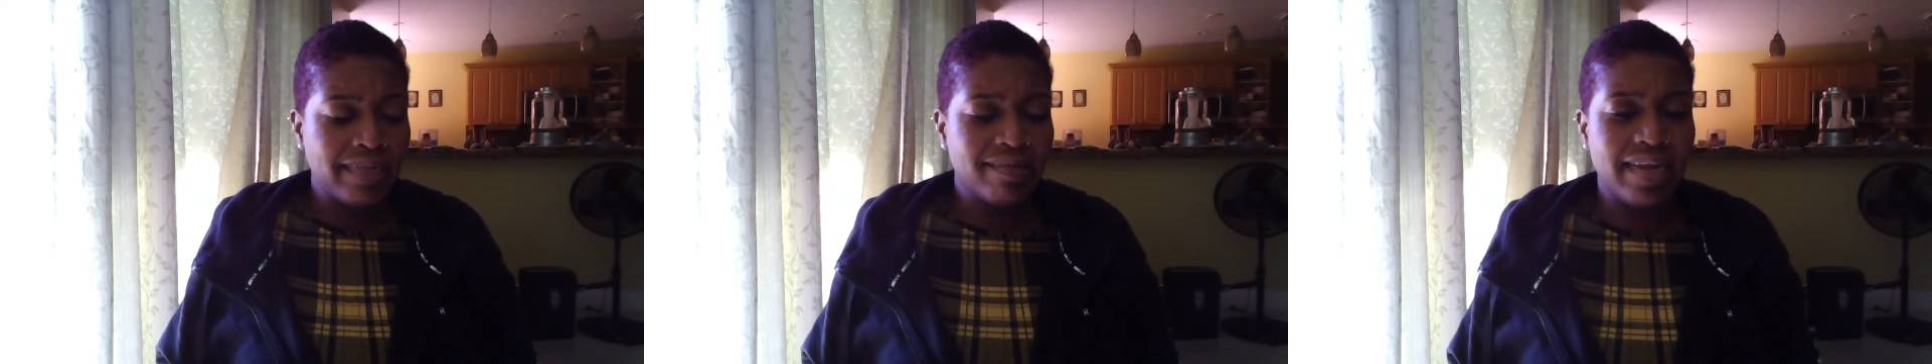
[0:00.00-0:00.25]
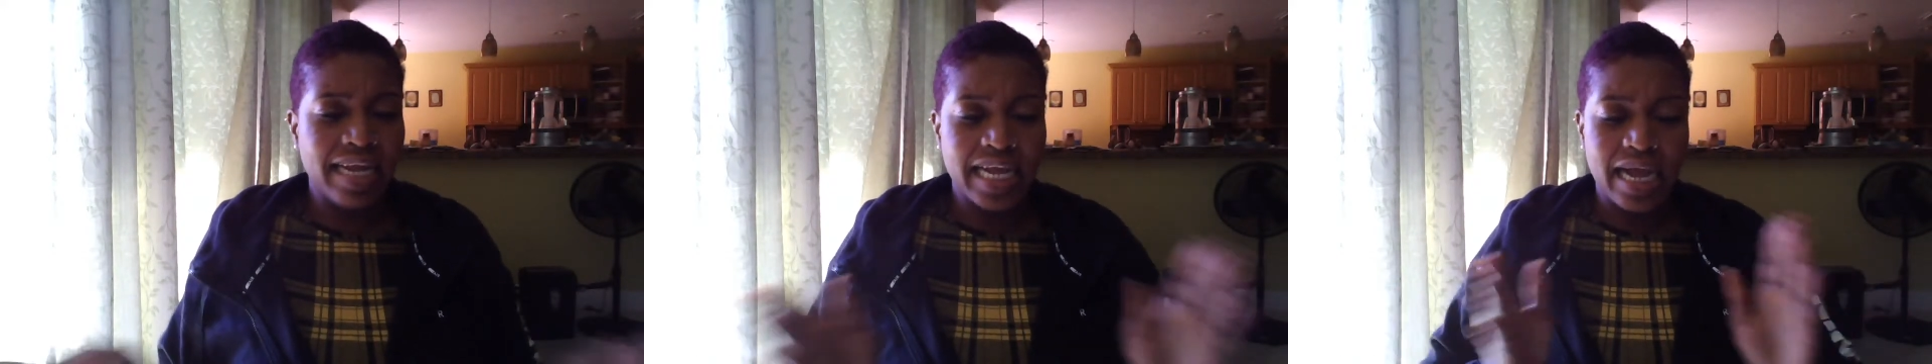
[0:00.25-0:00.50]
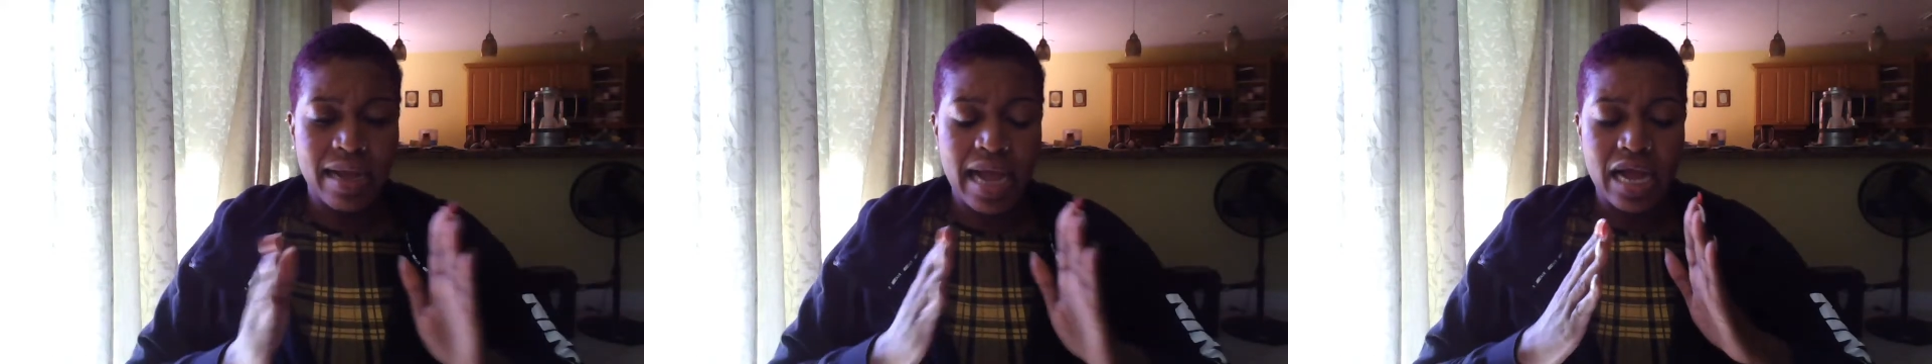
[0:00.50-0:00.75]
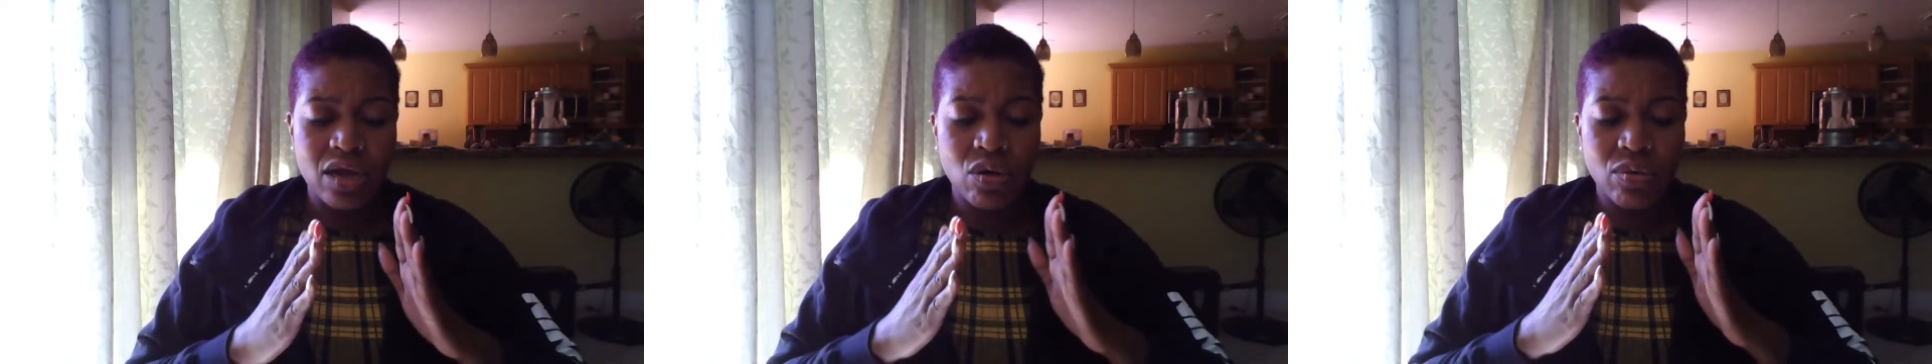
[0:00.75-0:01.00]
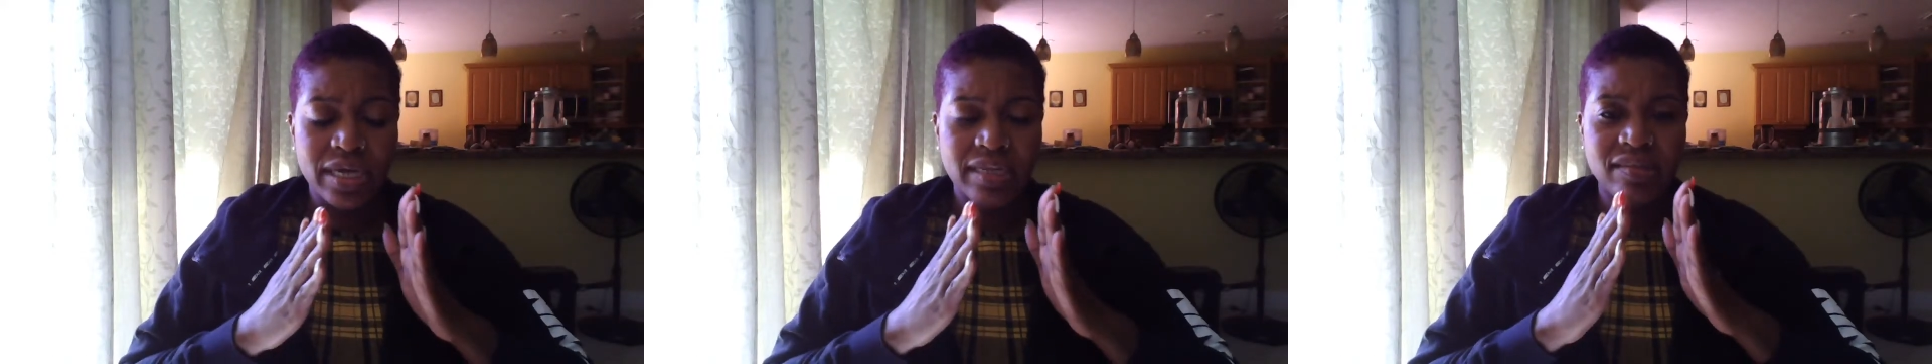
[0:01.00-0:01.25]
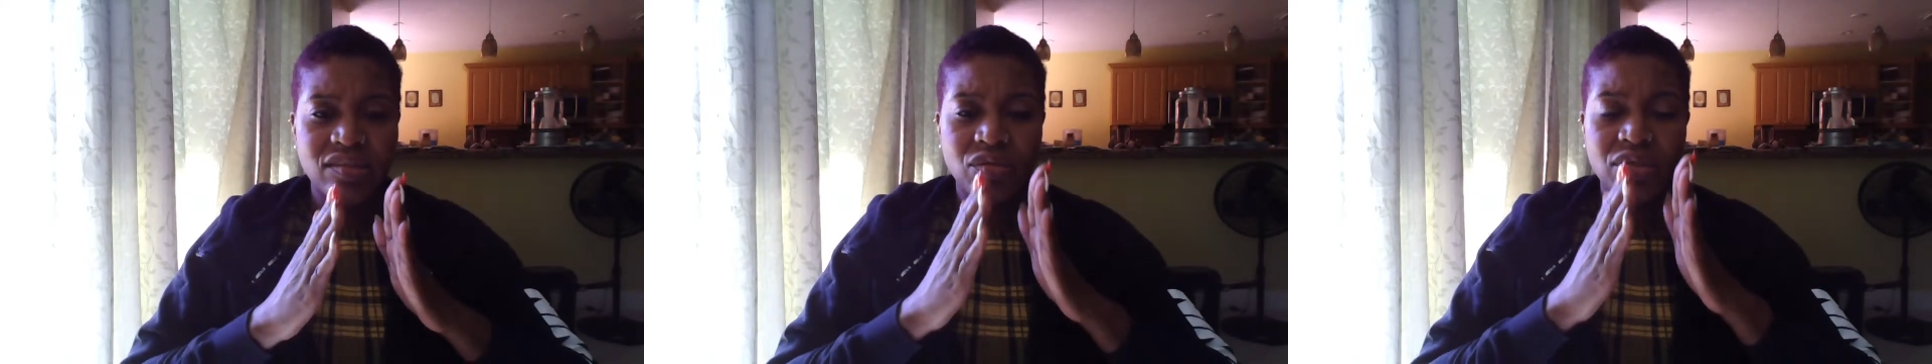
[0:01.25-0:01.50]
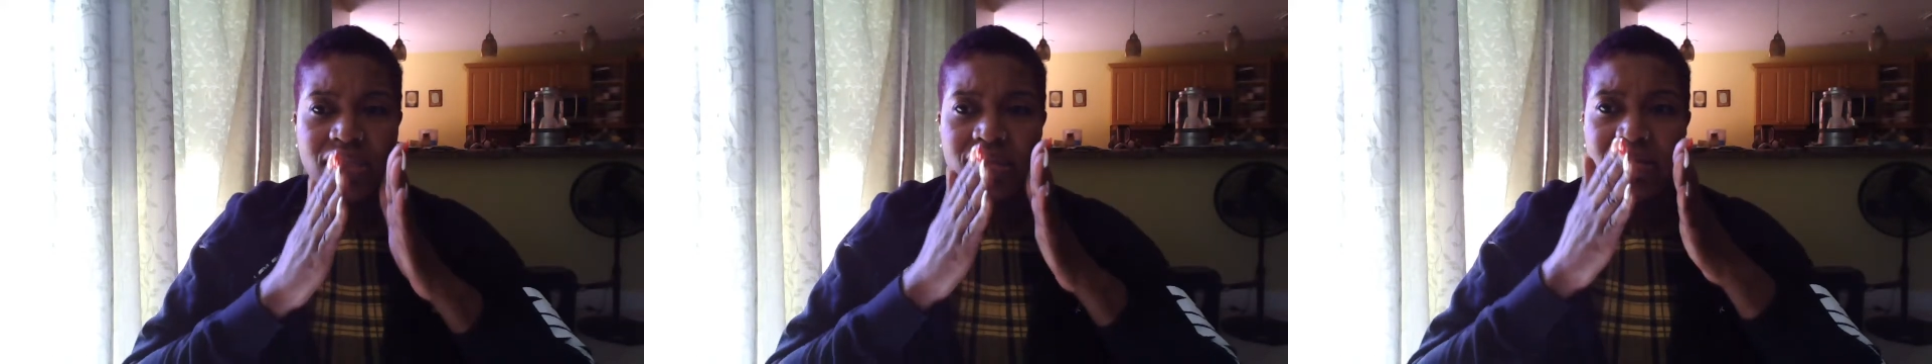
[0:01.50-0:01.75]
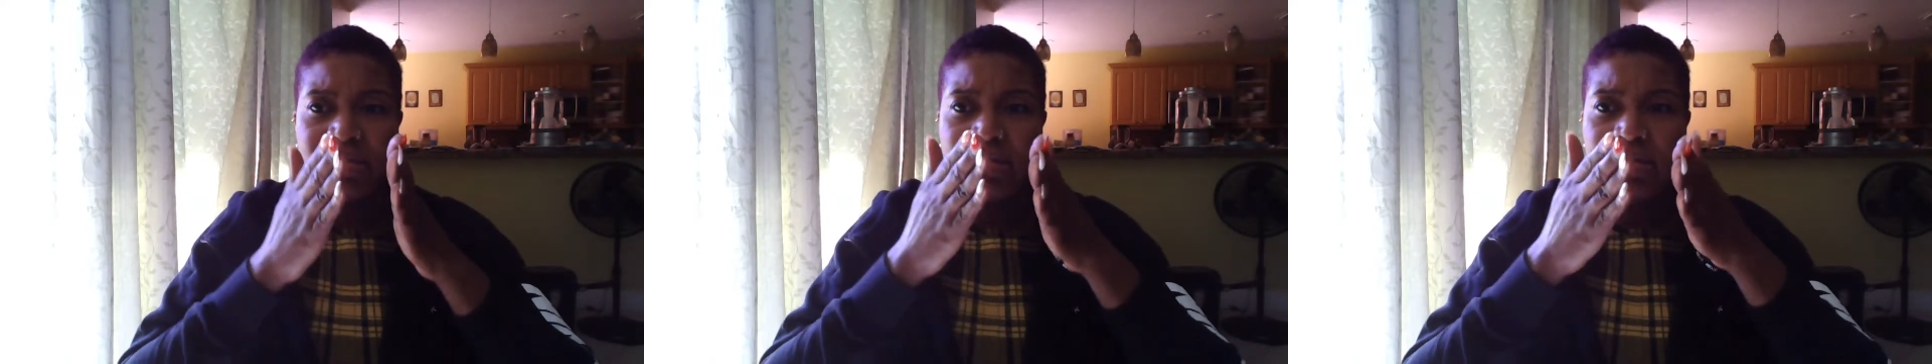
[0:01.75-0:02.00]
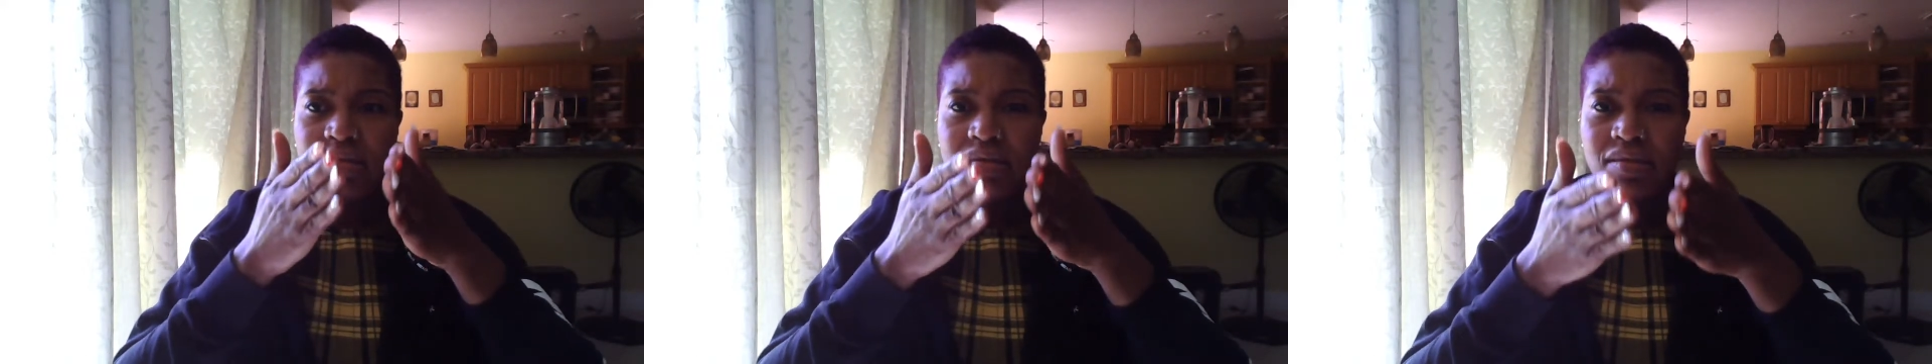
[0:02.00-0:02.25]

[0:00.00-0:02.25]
it's like I go into this